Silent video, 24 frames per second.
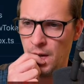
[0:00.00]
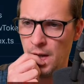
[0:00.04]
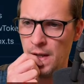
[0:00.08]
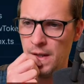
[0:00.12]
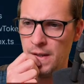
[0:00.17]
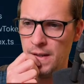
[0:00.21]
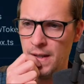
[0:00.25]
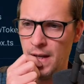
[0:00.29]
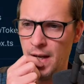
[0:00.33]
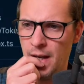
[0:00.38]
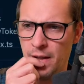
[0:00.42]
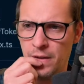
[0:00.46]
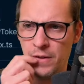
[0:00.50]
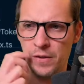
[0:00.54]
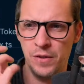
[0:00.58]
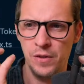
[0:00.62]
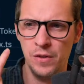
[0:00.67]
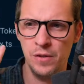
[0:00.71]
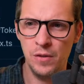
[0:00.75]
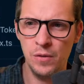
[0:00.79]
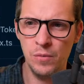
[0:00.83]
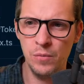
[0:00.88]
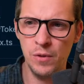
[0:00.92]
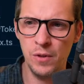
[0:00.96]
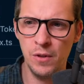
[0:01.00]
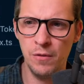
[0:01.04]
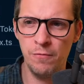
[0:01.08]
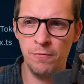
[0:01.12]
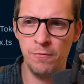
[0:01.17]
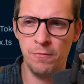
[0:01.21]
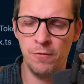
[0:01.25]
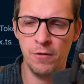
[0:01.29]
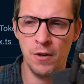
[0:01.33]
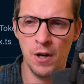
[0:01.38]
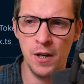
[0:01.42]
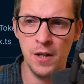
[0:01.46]
Yeah, because you don't want to
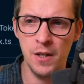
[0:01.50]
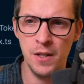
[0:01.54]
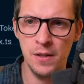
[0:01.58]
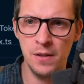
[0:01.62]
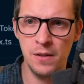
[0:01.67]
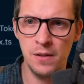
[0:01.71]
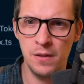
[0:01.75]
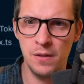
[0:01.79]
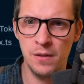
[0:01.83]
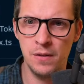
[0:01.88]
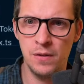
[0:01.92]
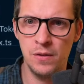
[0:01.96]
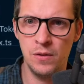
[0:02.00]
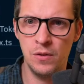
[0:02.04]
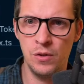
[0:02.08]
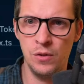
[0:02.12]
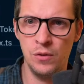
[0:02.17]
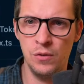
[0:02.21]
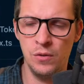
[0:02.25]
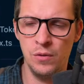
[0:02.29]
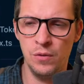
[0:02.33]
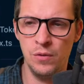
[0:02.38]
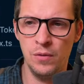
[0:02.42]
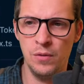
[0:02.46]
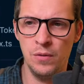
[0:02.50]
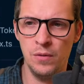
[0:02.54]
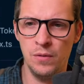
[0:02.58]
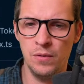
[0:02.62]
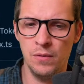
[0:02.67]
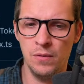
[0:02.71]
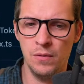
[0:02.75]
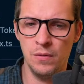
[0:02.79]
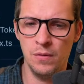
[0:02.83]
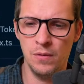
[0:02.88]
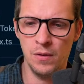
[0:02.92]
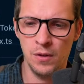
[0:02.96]
write to
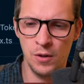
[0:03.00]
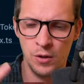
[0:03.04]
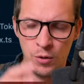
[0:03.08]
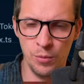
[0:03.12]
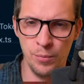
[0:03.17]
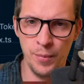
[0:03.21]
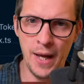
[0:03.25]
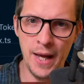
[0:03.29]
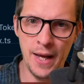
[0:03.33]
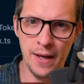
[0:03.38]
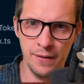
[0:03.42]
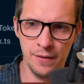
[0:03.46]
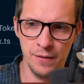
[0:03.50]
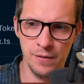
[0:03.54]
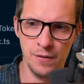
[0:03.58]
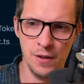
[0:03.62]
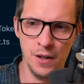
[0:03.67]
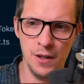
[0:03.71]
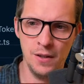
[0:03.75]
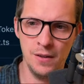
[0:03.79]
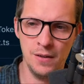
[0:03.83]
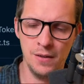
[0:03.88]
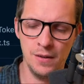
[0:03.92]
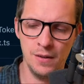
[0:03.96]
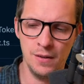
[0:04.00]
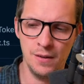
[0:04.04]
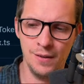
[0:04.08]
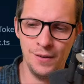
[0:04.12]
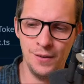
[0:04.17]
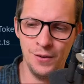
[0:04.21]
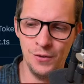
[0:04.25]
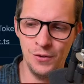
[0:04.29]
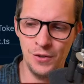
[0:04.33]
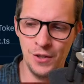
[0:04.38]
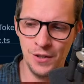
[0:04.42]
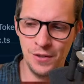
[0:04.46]
a command, right?
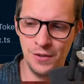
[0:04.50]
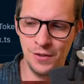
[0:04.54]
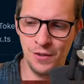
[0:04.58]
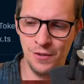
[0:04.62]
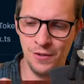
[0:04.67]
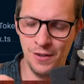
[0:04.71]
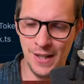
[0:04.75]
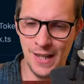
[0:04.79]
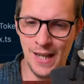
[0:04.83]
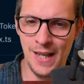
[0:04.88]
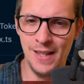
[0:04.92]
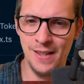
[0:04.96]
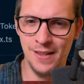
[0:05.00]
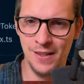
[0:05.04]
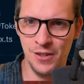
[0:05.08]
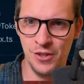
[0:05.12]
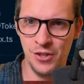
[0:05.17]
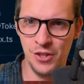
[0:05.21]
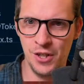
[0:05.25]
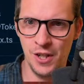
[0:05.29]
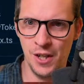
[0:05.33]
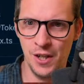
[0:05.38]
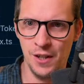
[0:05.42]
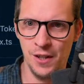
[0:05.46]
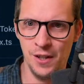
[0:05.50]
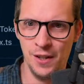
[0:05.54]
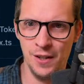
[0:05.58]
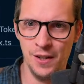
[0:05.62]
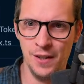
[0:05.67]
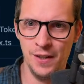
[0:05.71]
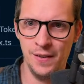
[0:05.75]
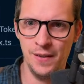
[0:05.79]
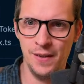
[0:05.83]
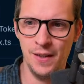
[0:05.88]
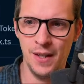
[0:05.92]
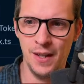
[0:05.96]
You just create the shell,
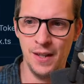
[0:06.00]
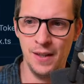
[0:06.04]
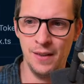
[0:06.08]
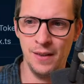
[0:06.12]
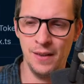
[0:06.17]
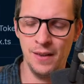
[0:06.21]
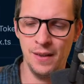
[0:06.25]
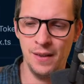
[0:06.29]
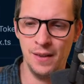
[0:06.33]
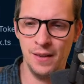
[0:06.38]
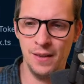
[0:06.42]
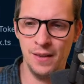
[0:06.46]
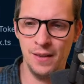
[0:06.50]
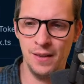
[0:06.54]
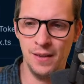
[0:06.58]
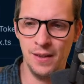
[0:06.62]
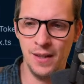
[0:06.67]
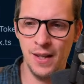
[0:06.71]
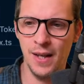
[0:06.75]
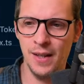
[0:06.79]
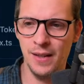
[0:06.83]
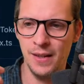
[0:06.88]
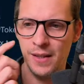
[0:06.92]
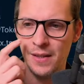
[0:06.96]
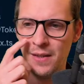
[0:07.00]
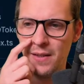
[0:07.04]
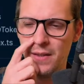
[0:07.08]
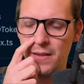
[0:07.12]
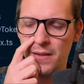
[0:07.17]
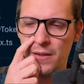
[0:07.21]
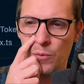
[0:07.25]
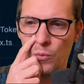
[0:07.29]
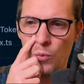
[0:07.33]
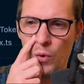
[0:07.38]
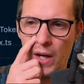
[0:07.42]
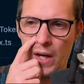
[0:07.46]
and then, yeah, this is
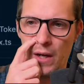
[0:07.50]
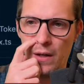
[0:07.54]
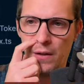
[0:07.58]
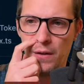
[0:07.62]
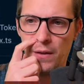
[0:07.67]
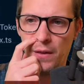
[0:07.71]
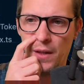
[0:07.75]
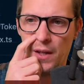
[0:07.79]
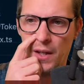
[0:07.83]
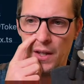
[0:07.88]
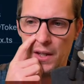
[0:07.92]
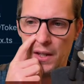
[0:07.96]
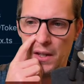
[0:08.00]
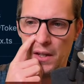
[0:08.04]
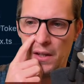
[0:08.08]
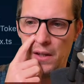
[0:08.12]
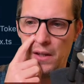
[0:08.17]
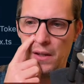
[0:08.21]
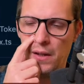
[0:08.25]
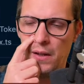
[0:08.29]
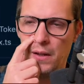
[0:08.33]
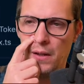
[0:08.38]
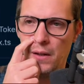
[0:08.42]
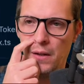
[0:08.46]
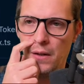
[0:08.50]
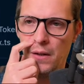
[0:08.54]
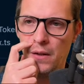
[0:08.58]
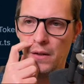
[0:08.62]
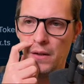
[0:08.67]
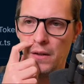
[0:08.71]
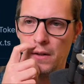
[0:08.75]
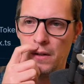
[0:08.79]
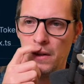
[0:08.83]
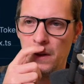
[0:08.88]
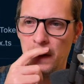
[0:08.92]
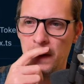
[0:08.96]
the weird thing.
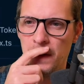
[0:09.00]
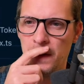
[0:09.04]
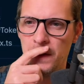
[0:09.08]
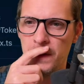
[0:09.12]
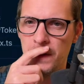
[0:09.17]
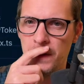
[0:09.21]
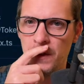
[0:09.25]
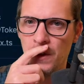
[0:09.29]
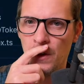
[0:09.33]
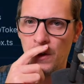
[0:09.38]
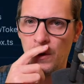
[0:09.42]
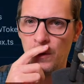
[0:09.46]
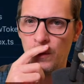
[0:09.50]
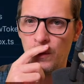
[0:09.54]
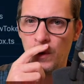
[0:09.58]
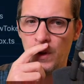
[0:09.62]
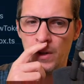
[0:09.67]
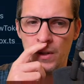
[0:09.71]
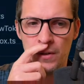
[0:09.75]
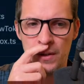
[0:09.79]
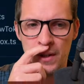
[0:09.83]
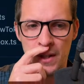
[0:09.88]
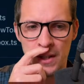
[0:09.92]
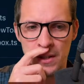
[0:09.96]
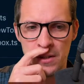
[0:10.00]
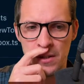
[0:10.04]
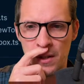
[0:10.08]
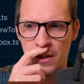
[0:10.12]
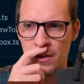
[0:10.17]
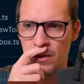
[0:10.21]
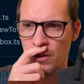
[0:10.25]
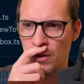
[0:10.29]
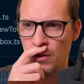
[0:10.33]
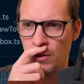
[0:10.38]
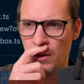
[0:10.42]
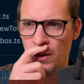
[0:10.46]
So we're gonna actually
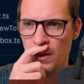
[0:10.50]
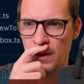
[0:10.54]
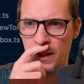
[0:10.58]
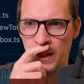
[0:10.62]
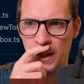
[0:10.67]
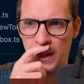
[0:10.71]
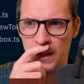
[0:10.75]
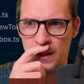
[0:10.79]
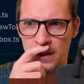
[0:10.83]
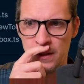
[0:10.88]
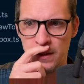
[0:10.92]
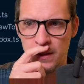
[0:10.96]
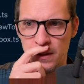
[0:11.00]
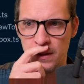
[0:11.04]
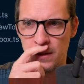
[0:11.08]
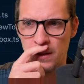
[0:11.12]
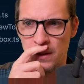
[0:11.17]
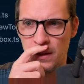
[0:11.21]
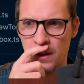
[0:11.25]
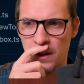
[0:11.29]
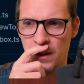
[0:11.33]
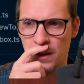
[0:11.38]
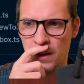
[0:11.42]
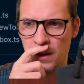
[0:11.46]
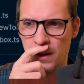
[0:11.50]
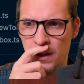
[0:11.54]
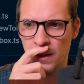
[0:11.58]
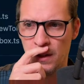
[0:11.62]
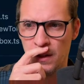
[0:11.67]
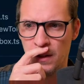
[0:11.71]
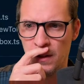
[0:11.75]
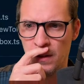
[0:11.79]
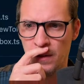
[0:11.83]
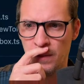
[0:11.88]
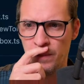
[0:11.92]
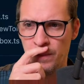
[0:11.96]
call this,
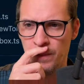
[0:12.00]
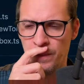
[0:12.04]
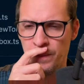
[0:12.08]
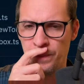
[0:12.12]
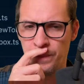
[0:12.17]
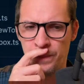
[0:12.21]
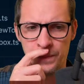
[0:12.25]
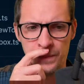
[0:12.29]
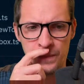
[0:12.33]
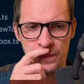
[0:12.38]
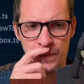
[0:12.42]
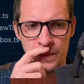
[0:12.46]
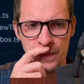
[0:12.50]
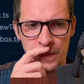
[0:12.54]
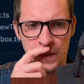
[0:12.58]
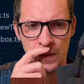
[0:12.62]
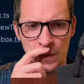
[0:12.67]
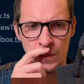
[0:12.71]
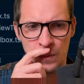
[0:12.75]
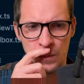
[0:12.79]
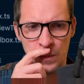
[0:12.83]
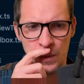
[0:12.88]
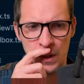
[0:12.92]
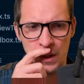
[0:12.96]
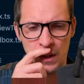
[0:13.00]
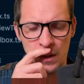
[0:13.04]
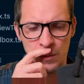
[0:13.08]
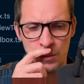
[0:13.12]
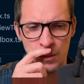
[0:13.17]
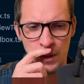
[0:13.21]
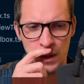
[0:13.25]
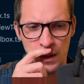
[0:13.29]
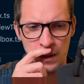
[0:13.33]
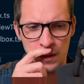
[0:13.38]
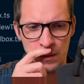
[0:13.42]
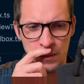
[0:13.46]
where are
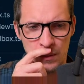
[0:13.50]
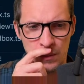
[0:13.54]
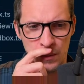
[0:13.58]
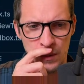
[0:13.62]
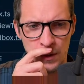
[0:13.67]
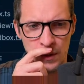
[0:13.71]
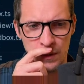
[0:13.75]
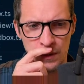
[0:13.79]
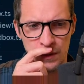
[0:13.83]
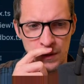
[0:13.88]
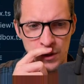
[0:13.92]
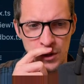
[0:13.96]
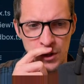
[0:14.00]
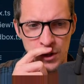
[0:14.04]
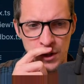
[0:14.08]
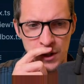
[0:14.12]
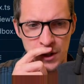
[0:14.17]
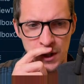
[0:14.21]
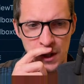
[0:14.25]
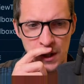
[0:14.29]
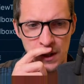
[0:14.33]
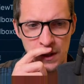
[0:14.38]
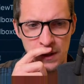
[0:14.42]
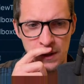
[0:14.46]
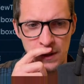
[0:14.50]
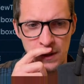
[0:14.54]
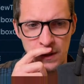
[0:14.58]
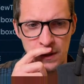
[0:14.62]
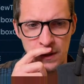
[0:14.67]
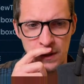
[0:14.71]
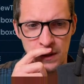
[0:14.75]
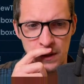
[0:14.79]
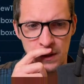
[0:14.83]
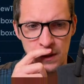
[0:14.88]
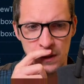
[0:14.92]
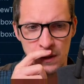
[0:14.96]
we? We're on
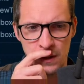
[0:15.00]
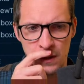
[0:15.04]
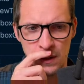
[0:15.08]
shells.